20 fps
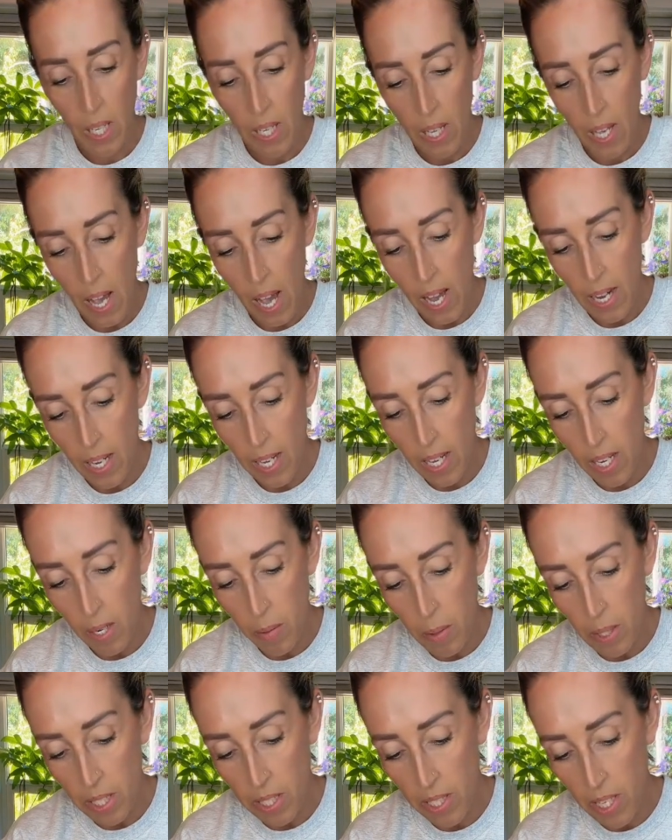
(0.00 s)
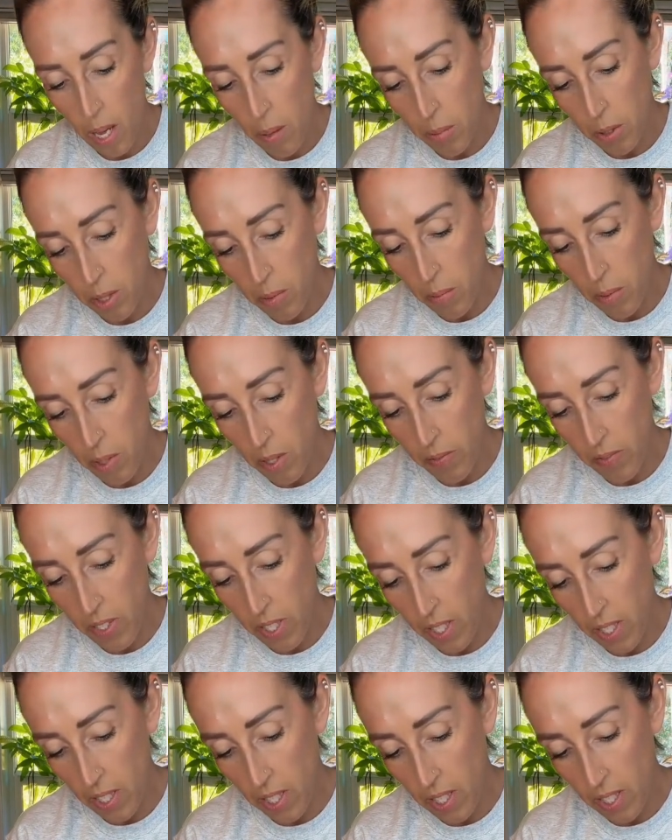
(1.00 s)
Adding in about a tablespoon of
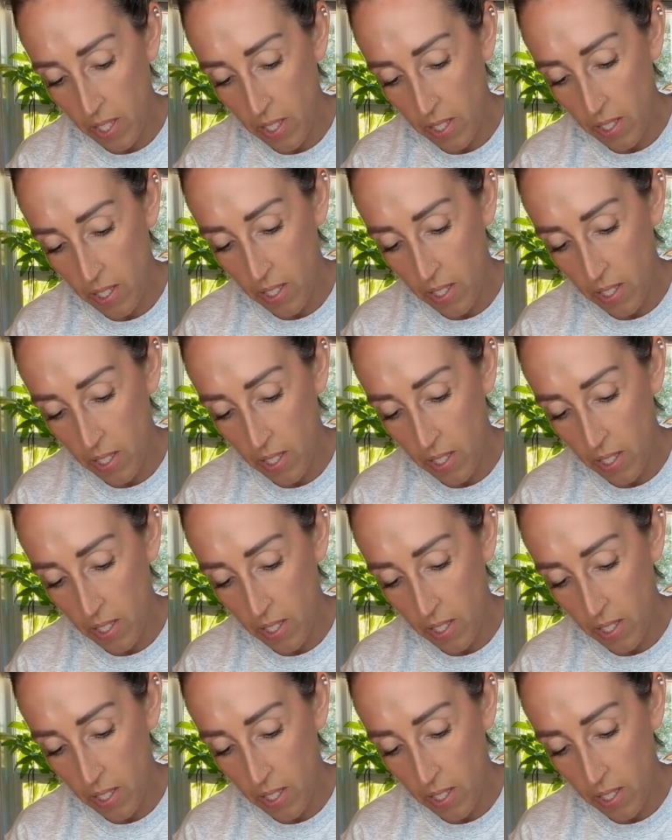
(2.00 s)
vanilla.